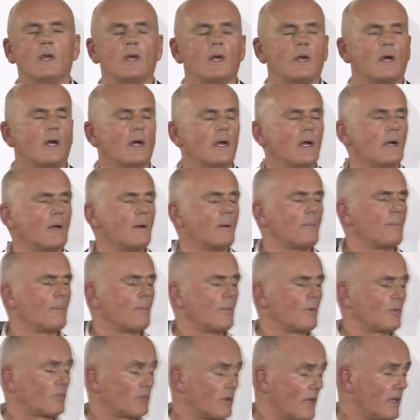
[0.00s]
Uh,
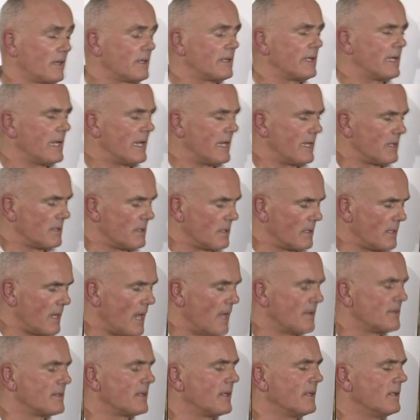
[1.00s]
certainly in
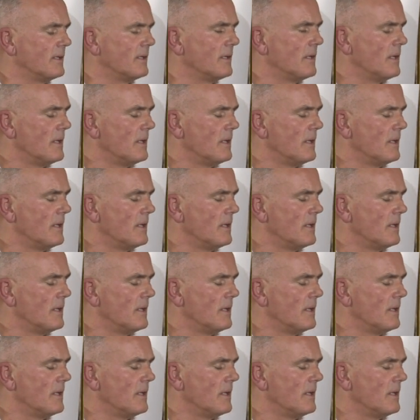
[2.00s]
London,